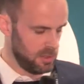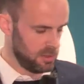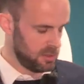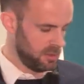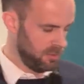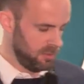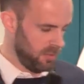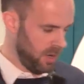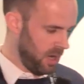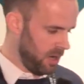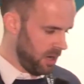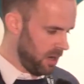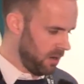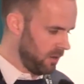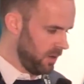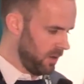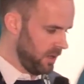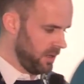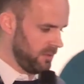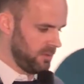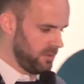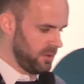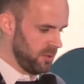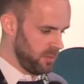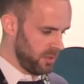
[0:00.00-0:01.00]
Tomorrow,
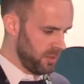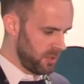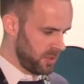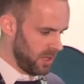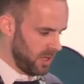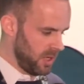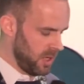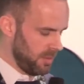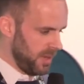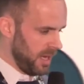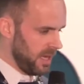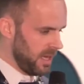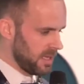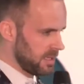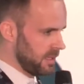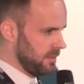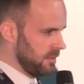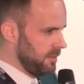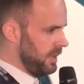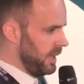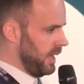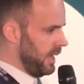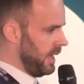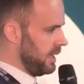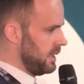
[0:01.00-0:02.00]
if you put Urbantz in
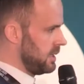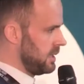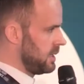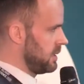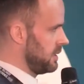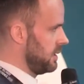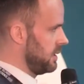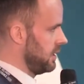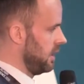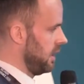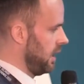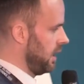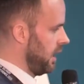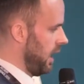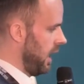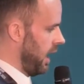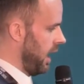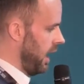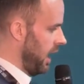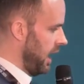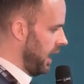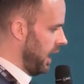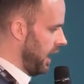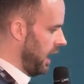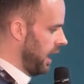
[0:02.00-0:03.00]
place
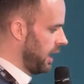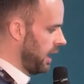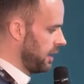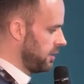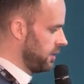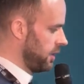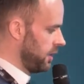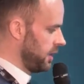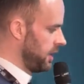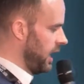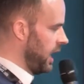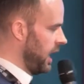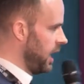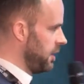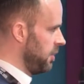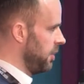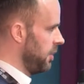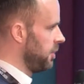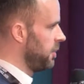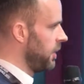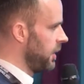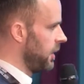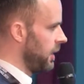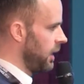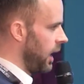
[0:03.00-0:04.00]
and you're
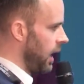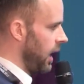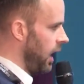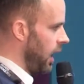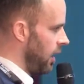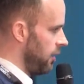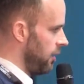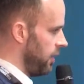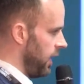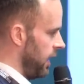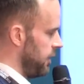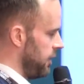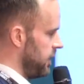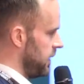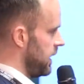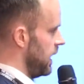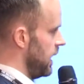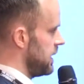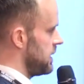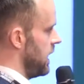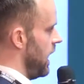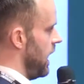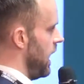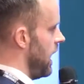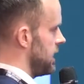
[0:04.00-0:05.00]
capable of having
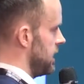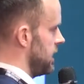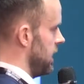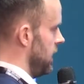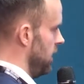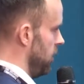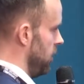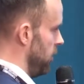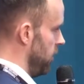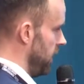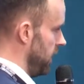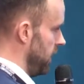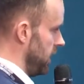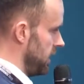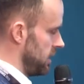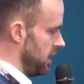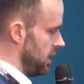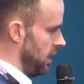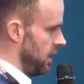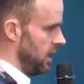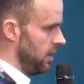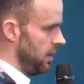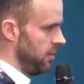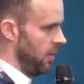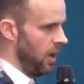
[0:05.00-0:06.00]
that data in real
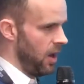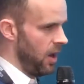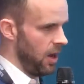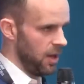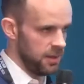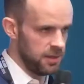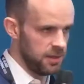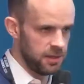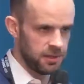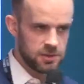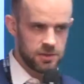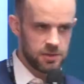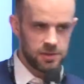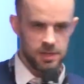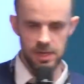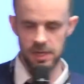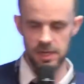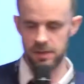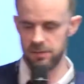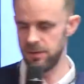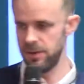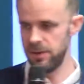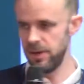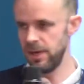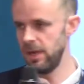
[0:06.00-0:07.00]
time on the
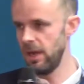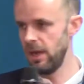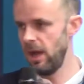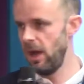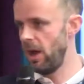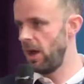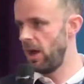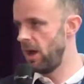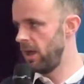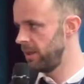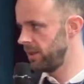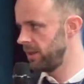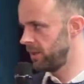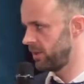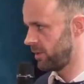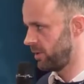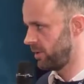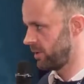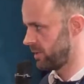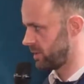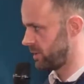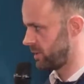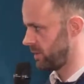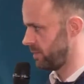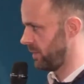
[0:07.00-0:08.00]
delivery, on the
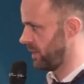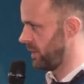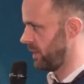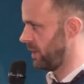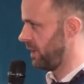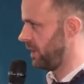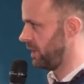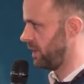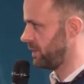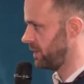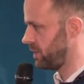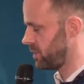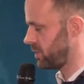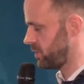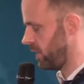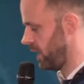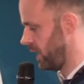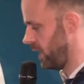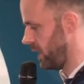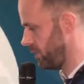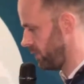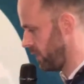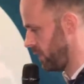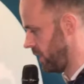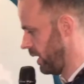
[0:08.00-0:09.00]
customer, on the
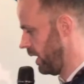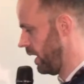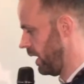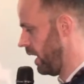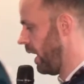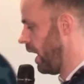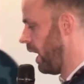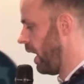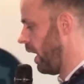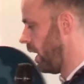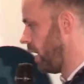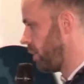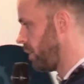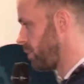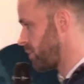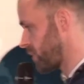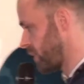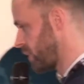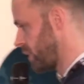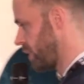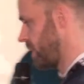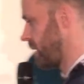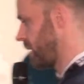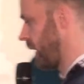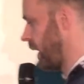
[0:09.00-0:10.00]
driver, I'm
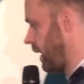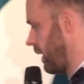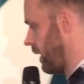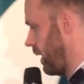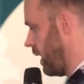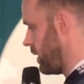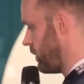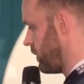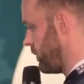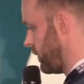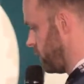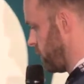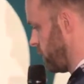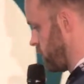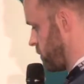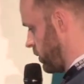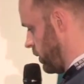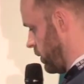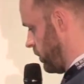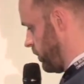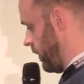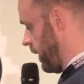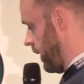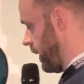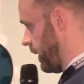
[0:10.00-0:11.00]
sure that a lot of you would
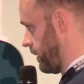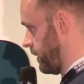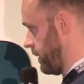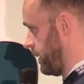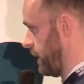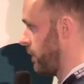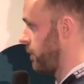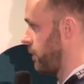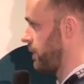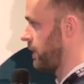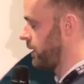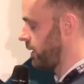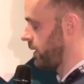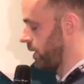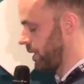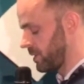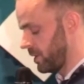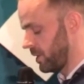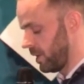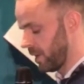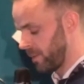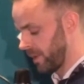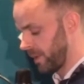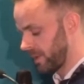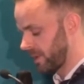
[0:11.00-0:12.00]
jump on it. Now, we're not going to
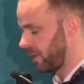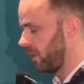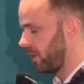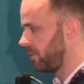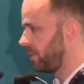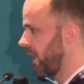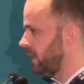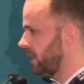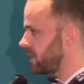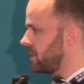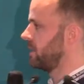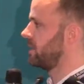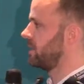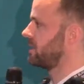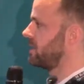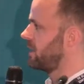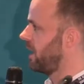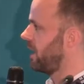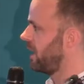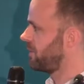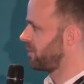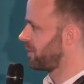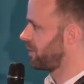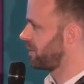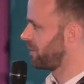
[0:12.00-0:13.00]
talk about the complexities of
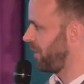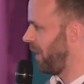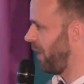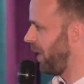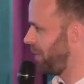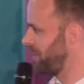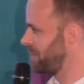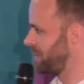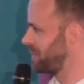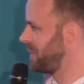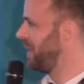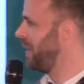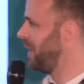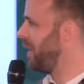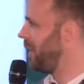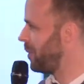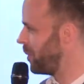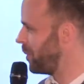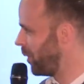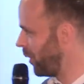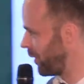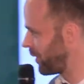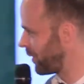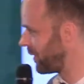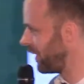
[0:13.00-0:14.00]
that for the moment,
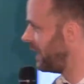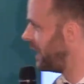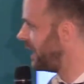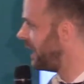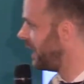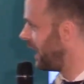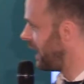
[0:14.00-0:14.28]
but